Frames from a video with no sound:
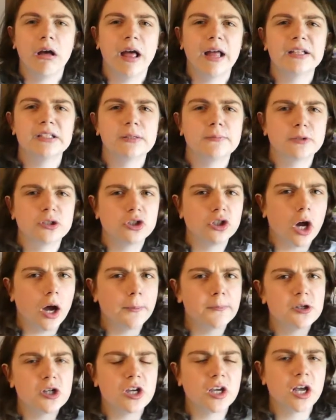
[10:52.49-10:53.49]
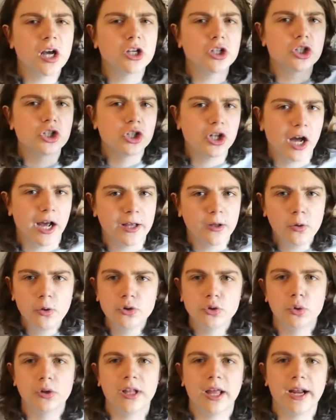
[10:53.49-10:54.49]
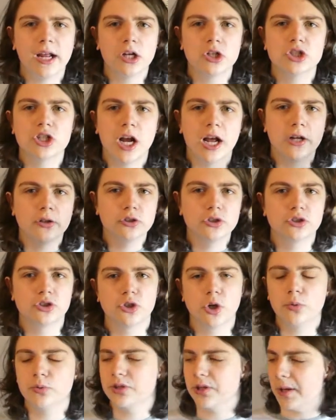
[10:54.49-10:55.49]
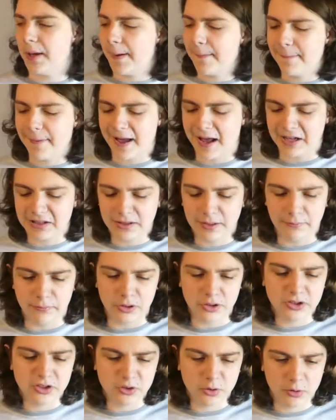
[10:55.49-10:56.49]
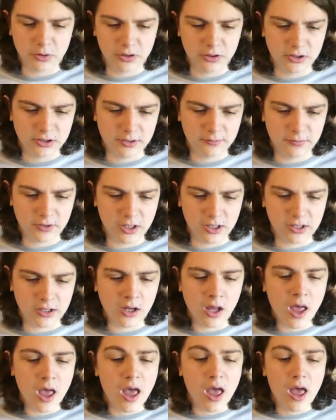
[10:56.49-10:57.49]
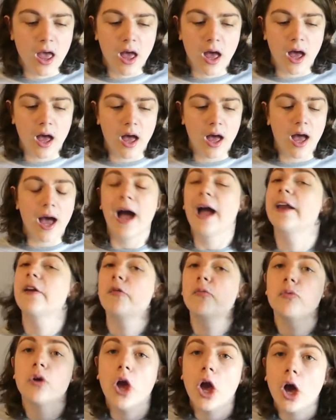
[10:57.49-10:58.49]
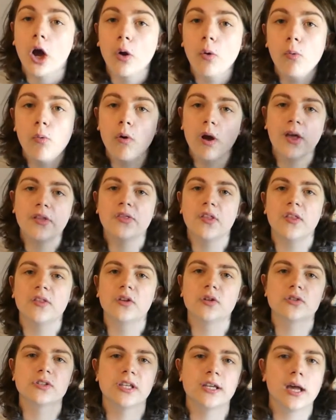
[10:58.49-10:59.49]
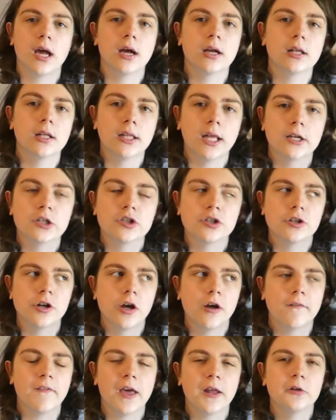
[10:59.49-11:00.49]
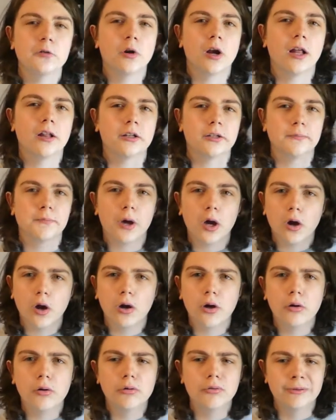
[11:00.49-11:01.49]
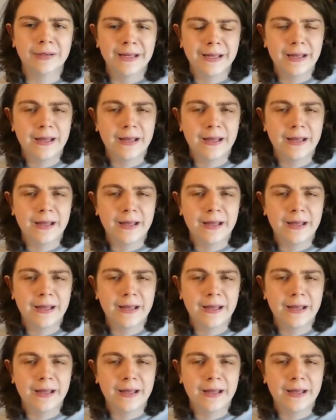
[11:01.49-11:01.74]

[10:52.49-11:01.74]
ends up adopting a child, or, like, a child shows up at the bookstore or something. I don't know. And then there's, like, a collection of Edgar Allan Poe